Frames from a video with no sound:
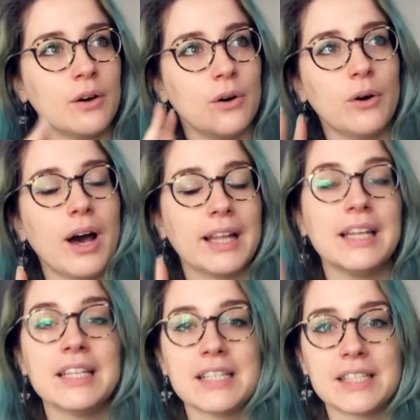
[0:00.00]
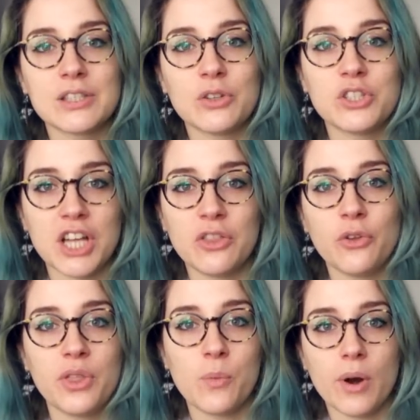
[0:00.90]
at least the gender
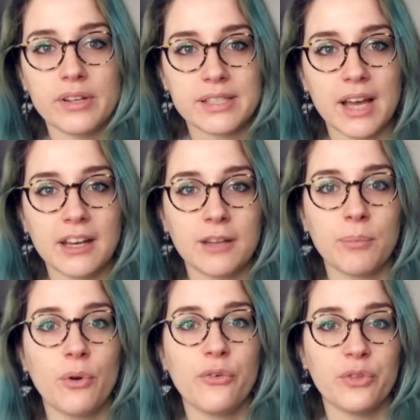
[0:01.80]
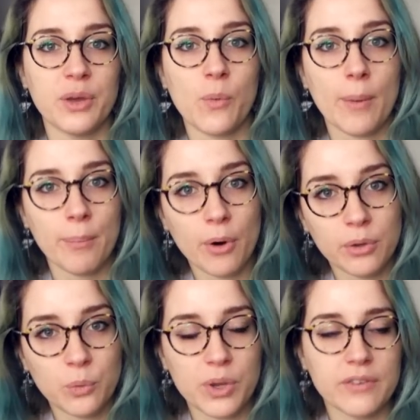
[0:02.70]
they were assigned at birth or they were
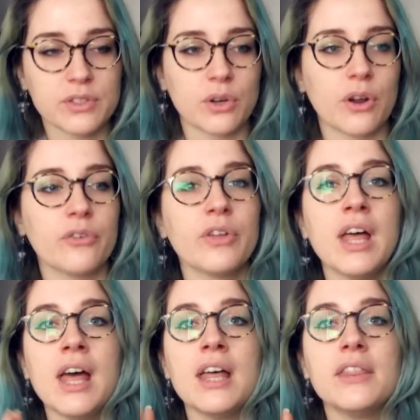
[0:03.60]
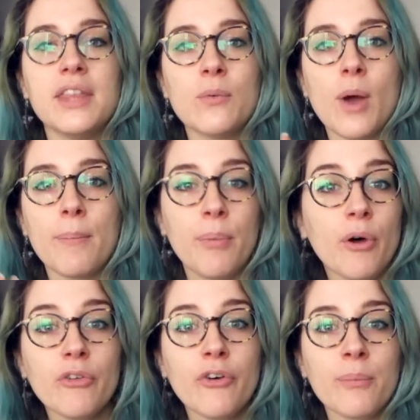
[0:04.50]
born with, sort of. They were
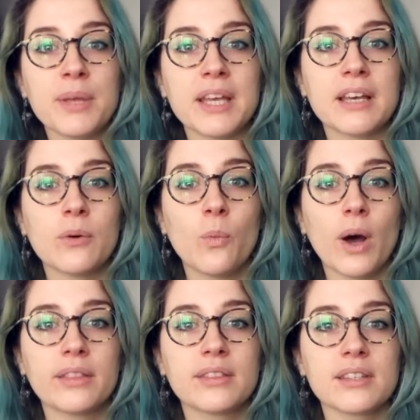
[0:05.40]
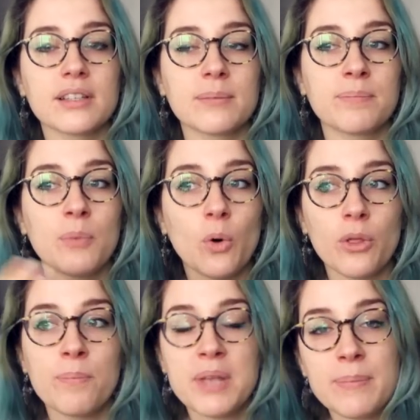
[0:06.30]
performing what other
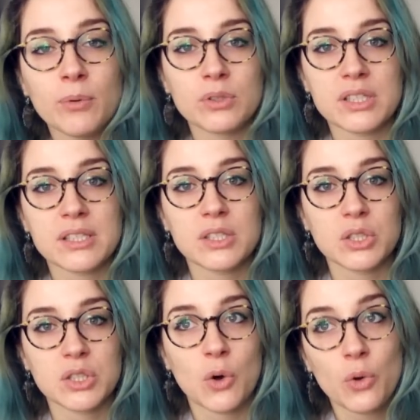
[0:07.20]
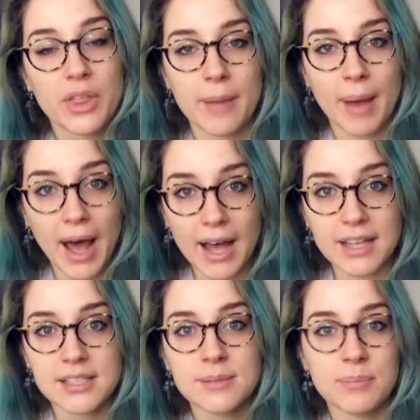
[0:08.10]
people saw them
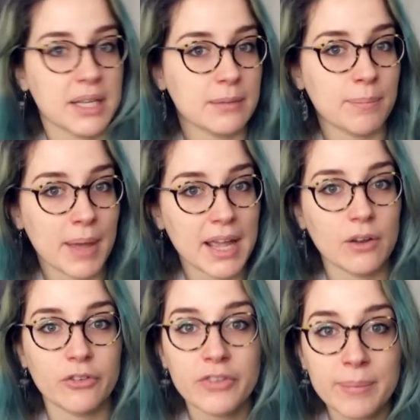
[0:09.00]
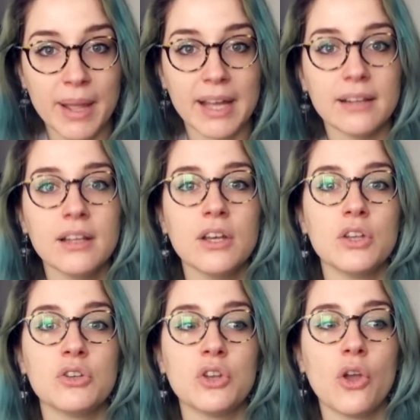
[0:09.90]
as, be it male or female,
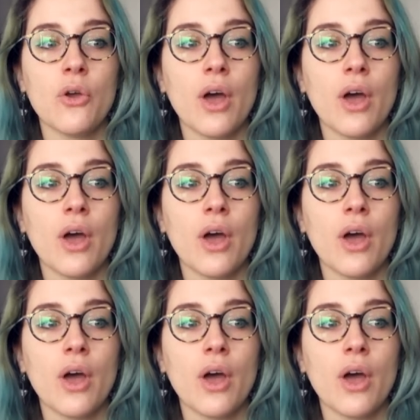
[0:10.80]
you know,